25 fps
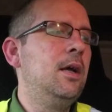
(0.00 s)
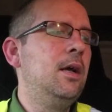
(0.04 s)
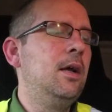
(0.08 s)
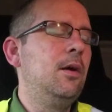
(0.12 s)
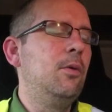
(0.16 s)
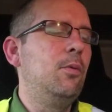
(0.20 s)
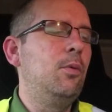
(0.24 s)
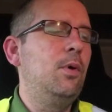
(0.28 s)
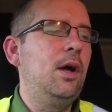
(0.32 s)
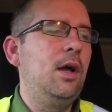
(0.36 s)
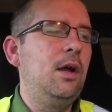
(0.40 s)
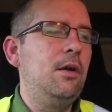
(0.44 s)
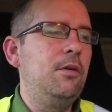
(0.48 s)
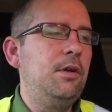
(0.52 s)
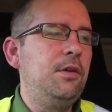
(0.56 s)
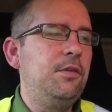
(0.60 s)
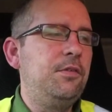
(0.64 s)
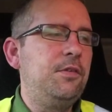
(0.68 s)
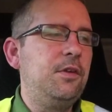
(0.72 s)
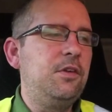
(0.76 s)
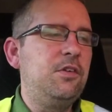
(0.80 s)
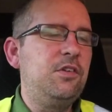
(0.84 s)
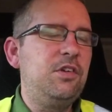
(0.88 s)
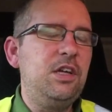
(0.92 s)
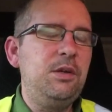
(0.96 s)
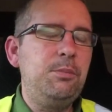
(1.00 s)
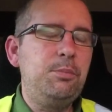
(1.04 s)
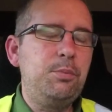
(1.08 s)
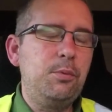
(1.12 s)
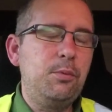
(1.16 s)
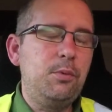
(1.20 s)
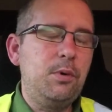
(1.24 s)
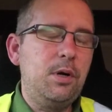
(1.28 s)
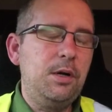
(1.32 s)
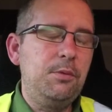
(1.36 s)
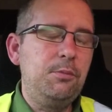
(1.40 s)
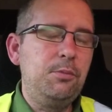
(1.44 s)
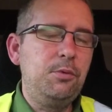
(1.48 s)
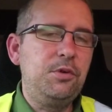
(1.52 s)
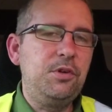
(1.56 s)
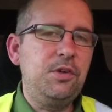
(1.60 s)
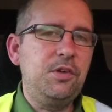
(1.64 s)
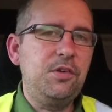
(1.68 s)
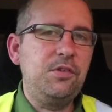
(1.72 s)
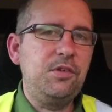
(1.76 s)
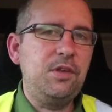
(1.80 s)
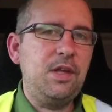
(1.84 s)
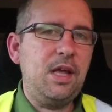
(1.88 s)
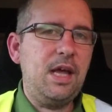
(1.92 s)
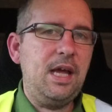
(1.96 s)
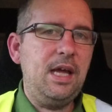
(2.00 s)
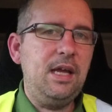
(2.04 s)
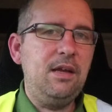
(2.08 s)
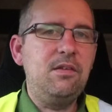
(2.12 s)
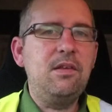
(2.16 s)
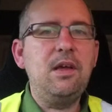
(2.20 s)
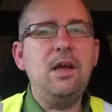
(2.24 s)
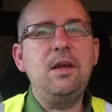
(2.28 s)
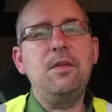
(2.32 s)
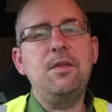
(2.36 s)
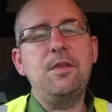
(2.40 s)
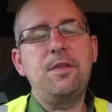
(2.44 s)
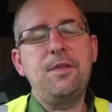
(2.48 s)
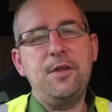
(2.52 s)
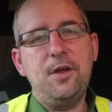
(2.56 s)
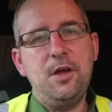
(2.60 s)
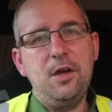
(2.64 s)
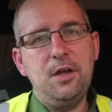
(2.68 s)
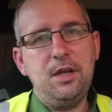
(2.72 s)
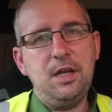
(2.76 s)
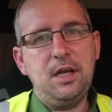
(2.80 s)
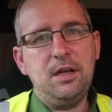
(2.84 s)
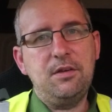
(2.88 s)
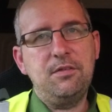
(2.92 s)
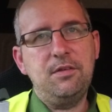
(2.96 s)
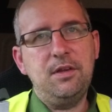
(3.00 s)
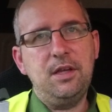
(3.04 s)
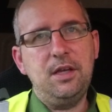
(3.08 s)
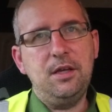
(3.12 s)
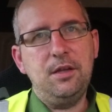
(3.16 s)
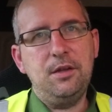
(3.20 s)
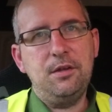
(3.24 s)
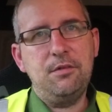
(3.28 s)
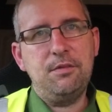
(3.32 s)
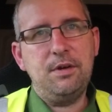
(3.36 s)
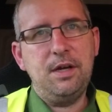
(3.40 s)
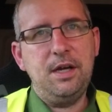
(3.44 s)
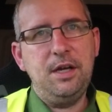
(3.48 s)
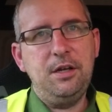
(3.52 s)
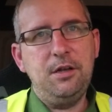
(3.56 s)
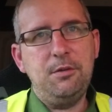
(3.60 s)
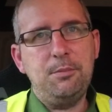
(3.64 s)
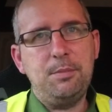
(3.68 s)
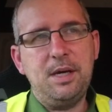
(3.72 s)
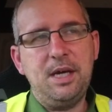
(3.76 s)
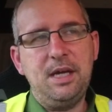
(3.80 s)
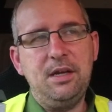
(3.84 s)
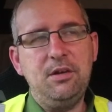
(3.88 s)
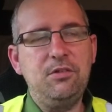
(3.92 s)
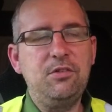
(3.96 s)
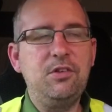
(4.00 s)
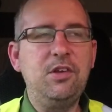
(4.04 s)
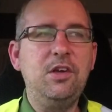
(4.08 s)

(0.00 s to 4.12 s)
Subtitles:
whereas the cheaper one will just say take the third exit at the roundabout,